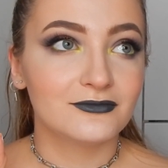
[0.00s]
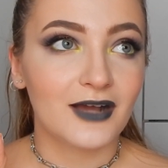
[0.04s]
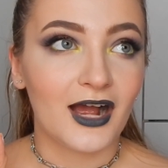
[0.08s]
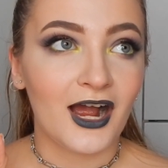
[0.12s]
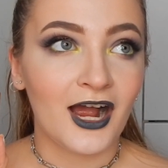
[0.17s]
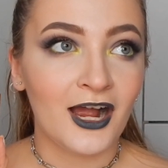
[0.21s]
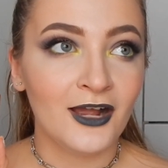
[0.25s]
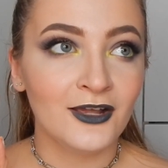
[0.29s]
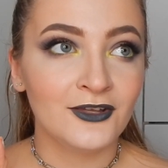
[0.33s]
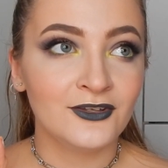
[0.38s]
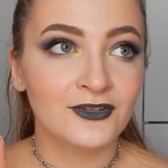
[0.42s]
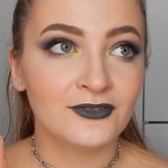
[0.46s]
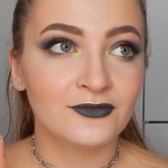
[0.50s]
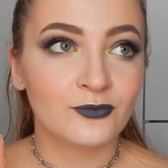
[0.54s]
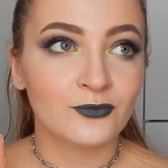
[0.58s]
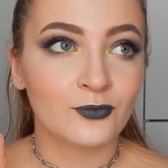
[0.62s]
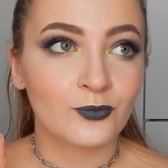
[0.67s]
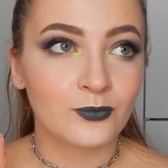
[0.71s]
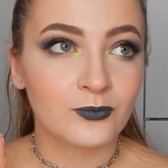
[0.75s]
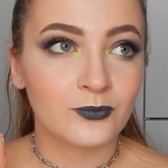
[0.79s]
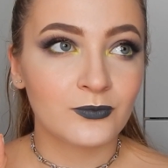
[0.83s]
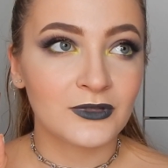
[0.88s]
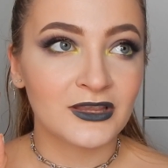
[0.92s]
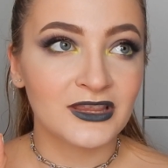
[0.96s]
I
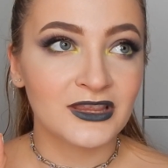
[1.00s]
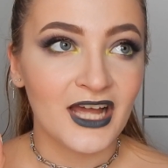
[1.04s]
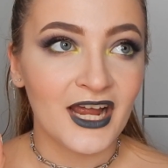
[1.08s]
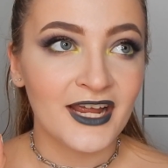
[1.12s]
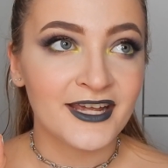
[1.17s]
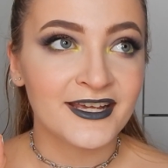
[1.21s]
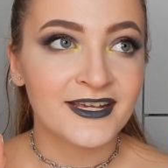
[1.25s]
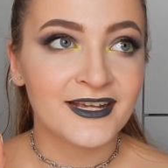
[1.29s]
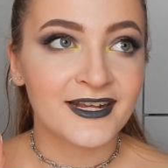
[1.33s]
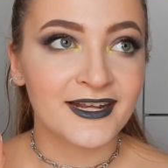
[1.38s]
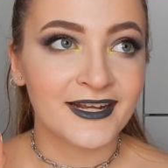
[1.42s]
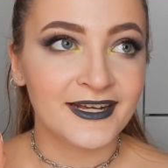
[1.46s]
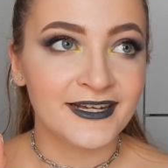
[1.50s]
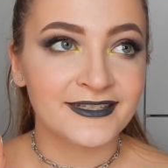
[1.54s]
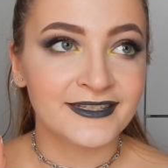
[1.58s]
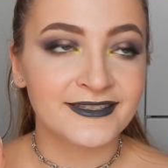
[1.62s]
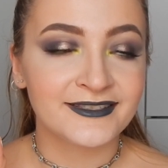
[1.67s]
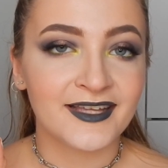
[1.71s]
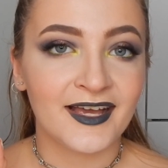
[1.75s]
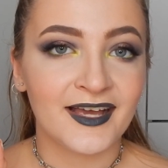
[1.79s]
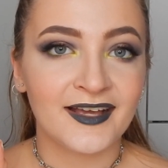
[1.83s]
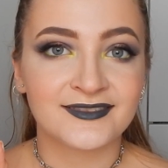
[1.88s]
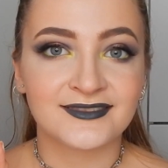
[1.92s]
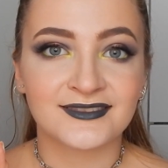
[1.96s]
like
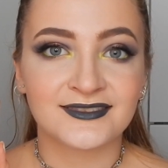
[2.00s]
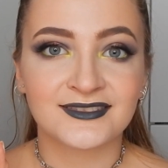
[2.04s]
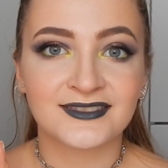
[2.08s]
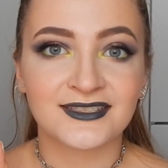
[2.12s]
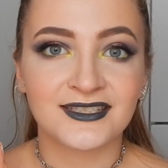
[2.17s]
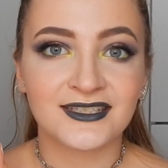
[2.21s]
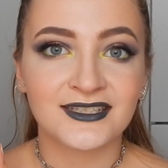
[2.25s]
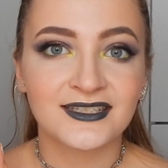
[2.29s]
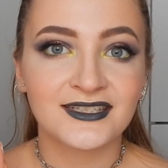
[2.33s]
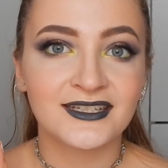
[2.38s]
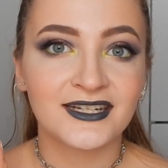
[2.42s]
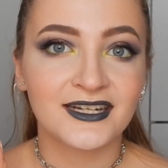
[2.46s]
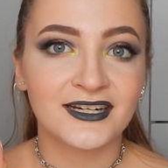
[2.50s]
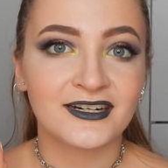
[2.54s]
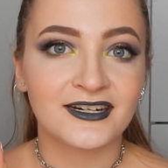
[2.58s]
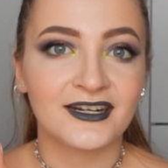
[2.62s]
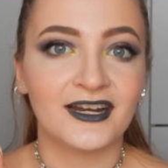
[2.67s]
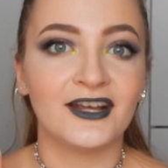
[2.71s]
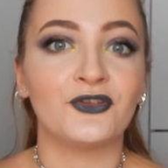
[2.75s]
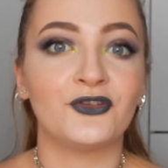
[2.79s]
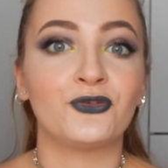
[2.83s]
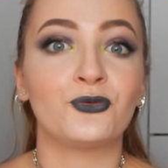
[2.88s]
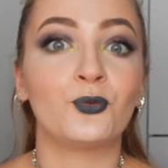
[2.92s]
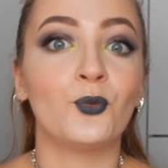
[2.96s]
it as a skincare
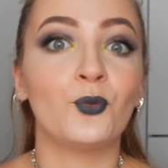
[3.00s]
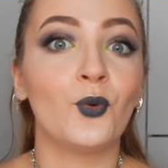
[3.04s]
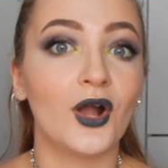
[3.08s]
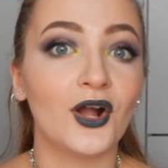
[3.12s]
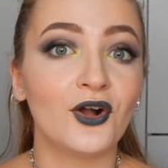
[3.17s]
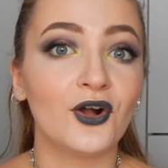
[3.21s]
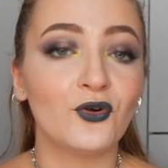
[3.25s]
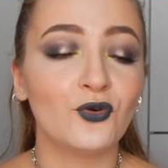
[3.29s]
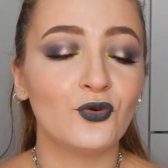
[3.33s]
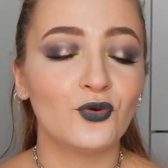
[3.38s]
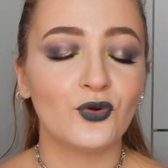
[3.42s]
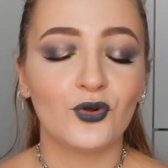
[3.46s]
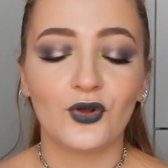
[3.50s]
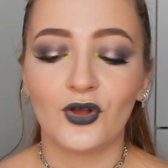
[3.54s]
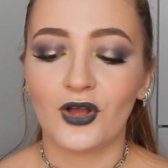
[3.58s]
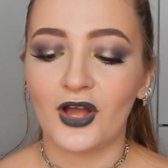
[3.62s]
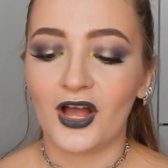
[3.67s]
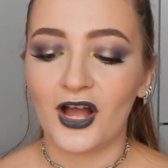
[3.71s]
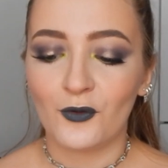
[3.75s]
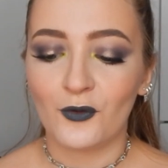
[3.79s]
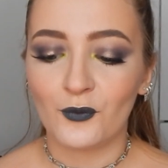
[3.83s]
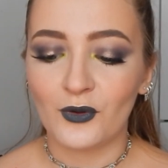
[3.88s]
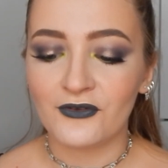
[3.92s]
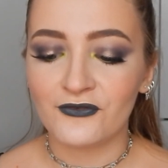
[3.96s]
as well.
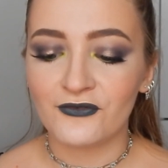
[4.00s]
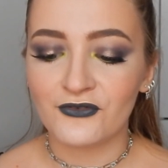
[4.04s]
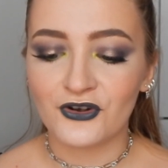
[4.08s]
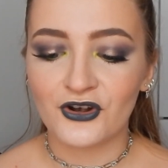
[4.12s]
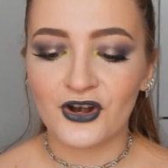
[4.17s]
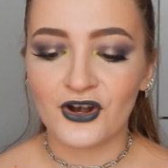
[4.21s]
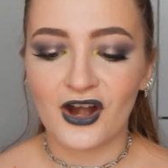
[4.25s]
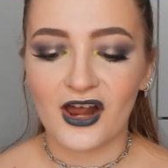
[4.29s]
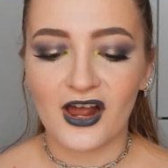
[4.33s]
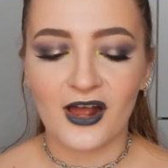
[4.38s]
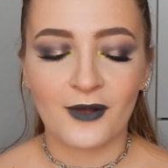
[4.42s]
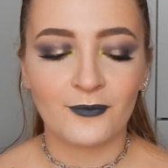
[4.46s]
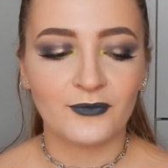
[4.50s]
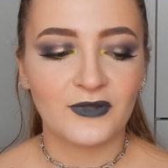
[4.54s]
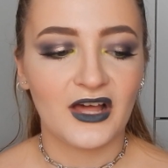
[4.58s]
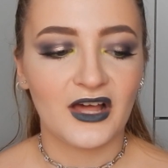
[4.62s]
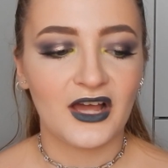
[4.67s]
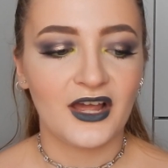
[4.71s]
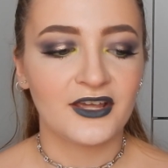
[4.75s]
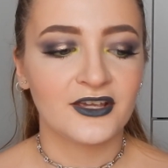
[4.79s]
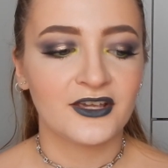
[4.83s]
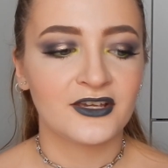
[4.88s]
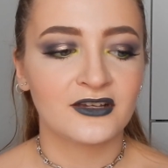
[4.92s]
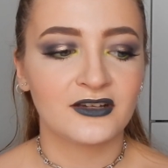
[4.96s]
However, I'm
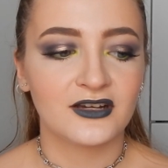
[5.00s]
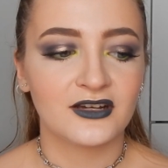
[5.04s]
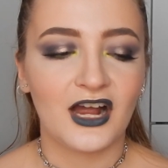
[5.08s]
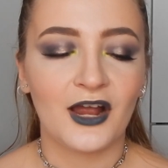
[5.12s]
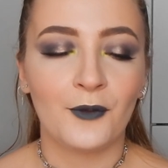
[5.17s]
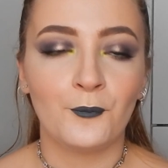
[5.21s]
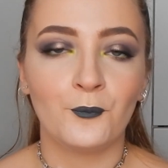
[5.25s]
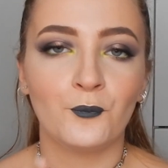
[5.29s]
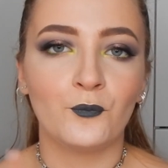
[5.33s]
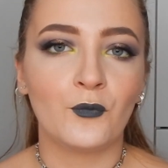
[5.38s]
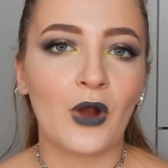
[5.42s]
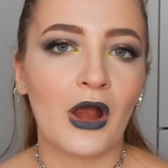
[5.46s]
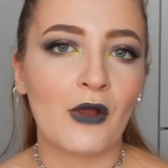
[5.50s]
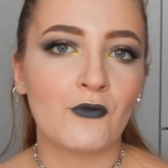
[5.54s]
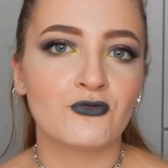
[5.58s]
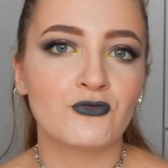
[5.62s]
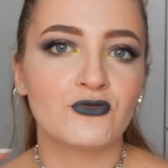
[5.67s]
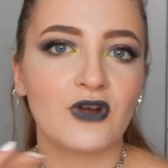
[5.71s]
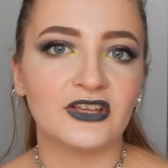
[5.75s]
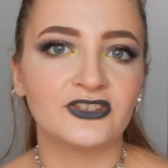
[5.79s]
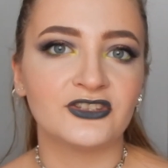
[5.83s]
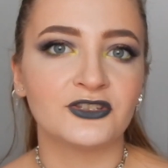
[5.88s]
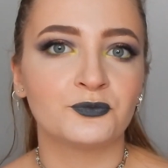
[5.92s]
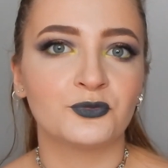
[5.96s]
like, I, I
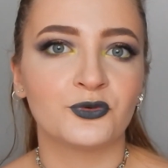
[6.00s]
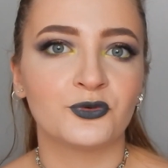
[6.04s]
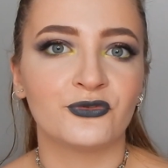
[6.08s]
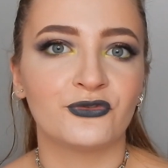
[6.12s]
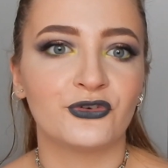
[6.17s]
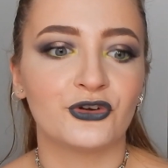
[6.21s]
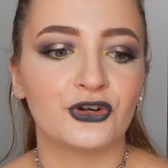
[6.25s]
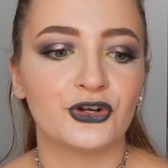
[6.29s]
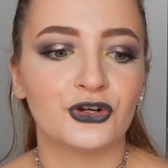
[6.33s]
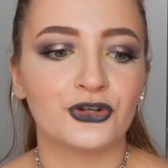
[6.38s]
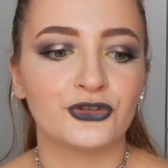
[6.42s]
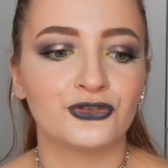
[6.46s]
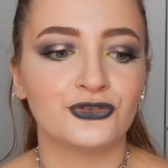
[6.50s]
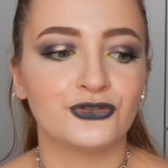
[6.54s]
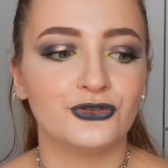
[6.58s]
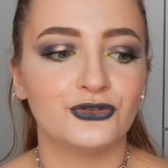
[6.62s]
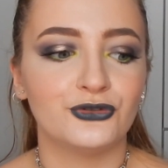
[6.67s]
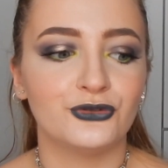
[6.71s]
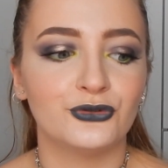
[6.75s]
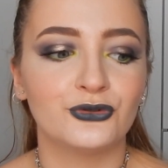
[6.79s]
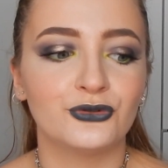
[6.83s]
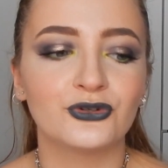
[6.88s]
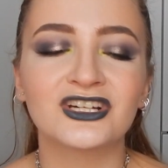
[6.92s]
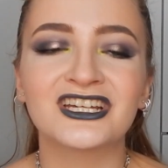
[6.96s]
rather prefer
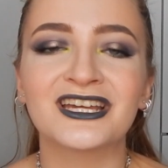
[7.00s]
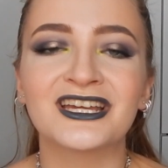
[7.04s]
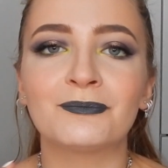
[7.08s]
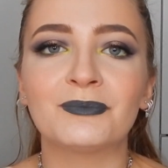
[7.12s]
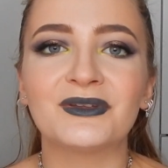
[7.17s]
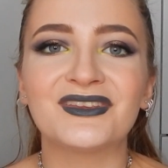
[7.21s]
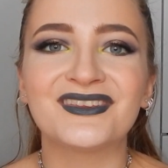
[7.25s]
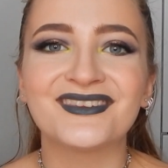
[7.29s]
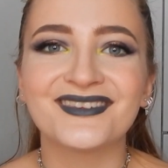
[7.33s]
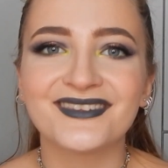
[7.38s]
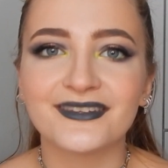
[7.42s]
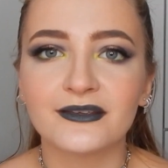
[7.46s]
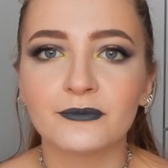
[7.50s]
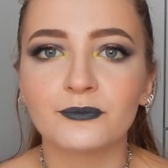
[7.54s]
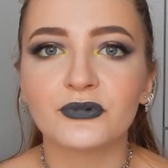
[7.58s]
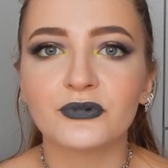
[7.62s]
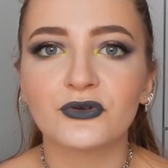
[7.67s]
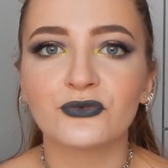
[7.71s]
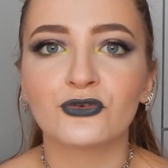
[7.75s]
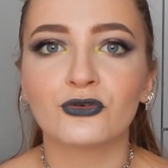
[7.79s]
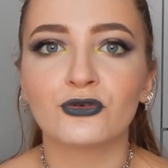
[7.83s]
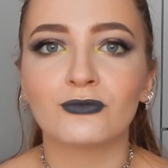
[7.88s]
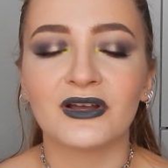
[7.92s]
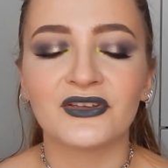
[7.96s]
to keep it
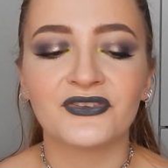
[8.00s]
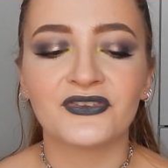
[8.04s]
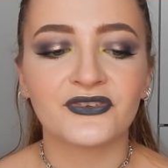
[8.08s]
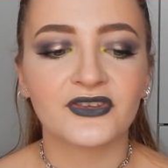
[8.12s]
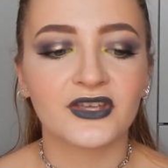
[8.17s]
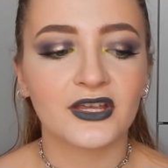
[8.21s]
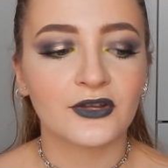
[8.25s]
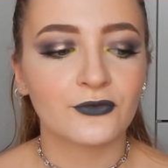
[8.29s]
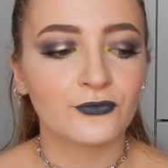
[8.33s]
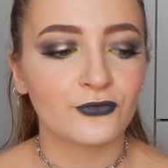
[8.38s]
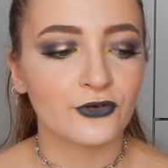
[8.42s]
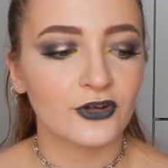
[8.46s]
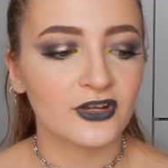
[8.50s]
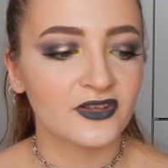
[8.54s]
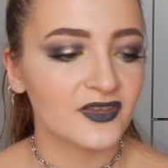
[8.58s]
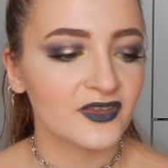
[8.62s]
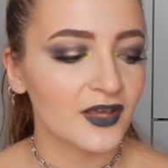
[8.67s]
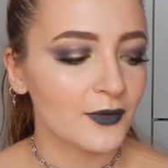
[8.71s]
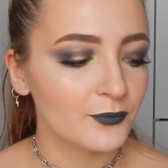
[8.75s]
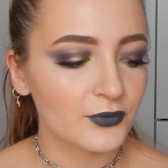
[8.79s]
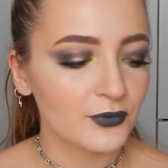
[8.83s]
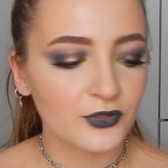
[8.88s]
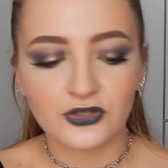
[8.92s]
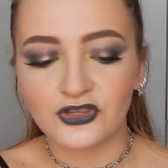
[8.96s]
simple for my skin, for
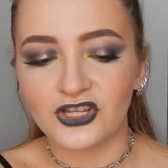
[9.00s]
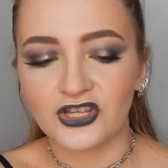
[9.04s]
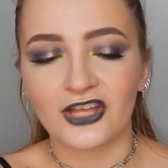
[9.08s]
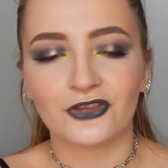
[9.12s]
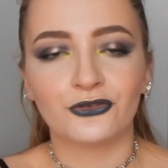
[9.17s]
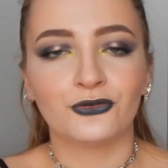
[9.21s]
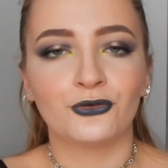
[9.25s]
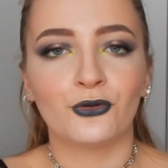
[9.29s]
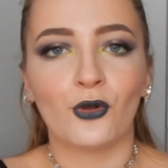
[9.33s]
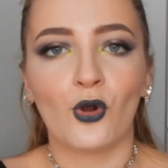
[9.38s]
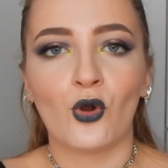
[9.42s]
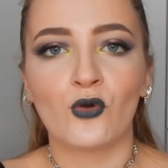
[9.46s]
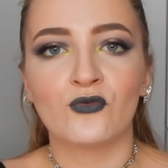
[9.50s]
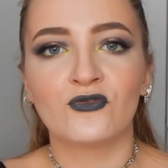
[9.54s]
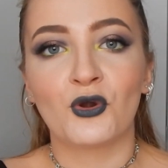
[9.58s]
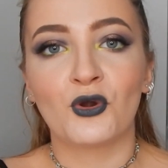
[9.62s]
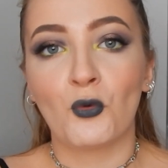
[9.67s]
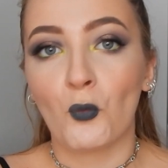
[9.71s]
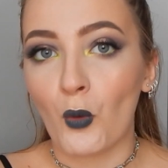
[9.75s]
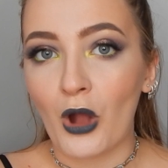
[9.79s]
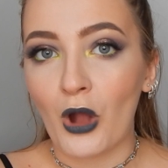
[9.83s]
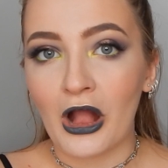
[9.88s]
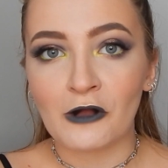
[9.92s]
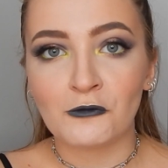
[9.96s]
example, not to
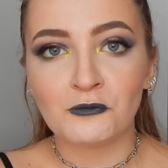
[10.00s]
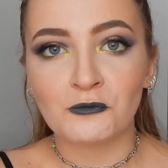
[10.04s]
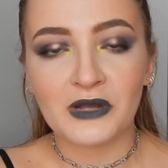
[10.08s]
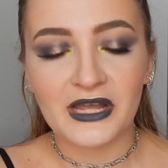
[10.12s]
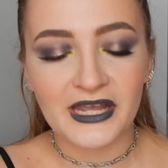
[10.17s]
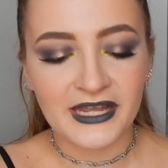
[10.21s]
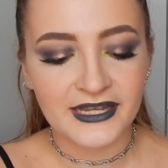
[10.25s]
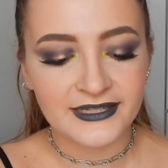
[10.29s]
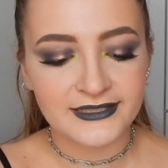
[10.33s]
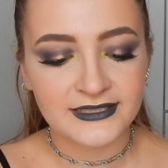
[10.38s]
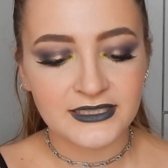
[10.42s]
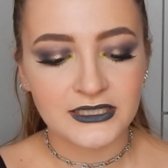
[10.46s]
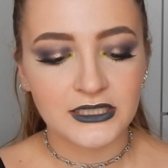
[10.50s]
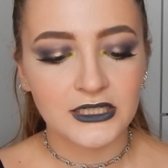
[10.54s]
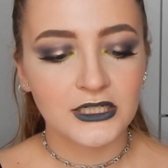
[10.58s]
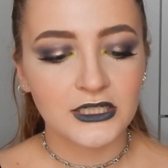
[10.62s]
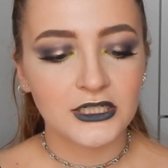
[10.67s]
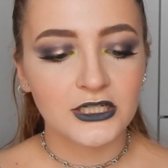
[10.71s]
overwhelm it.